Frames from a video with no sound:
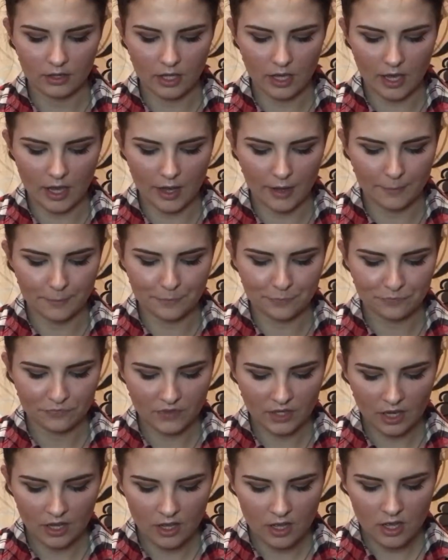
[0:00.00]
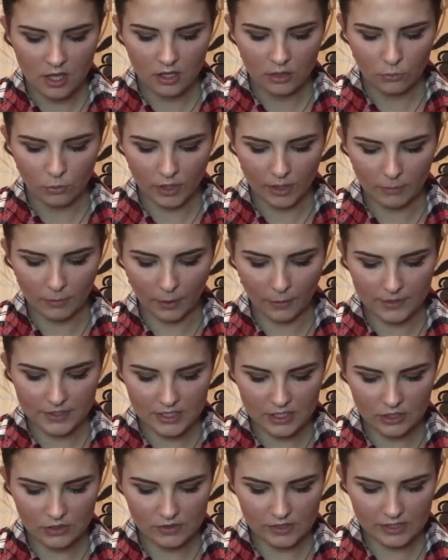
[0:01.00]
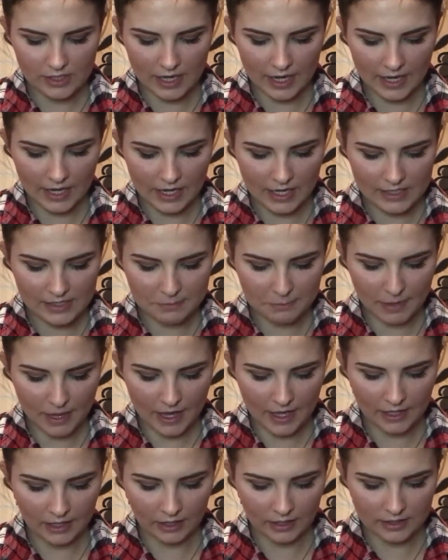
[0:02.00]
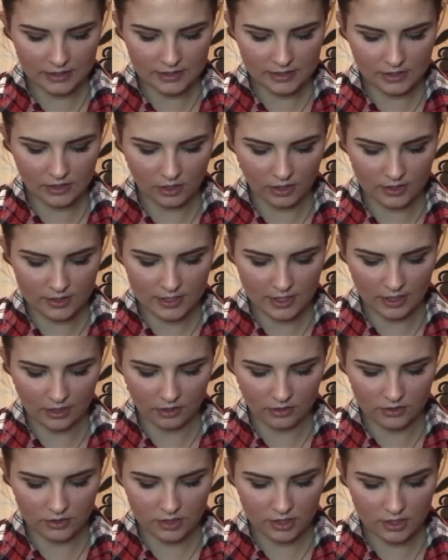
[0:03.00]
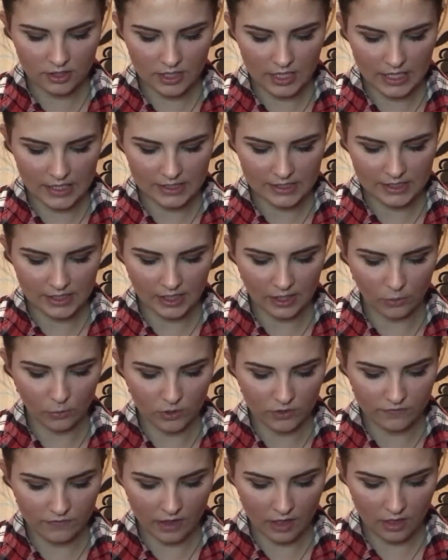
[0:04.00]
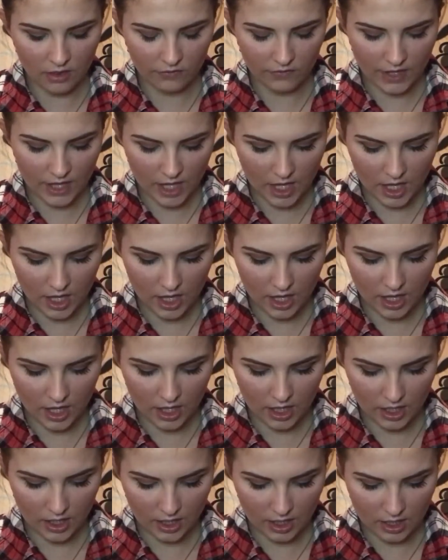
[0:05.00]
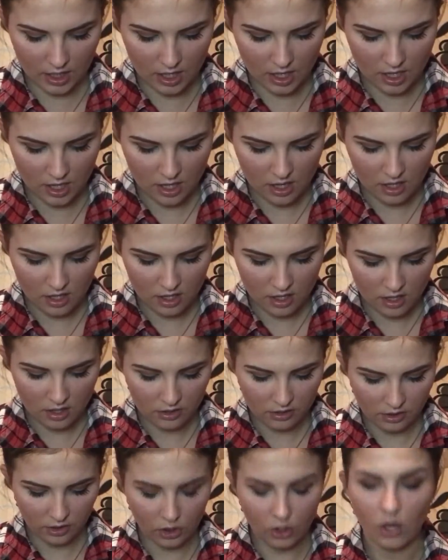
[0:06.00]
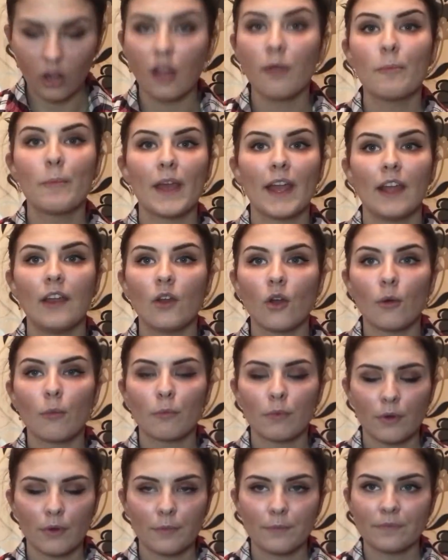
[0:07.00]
The one I'm going to use today is by Ciate London. It's Liquid Velvet in the colour Pin Up.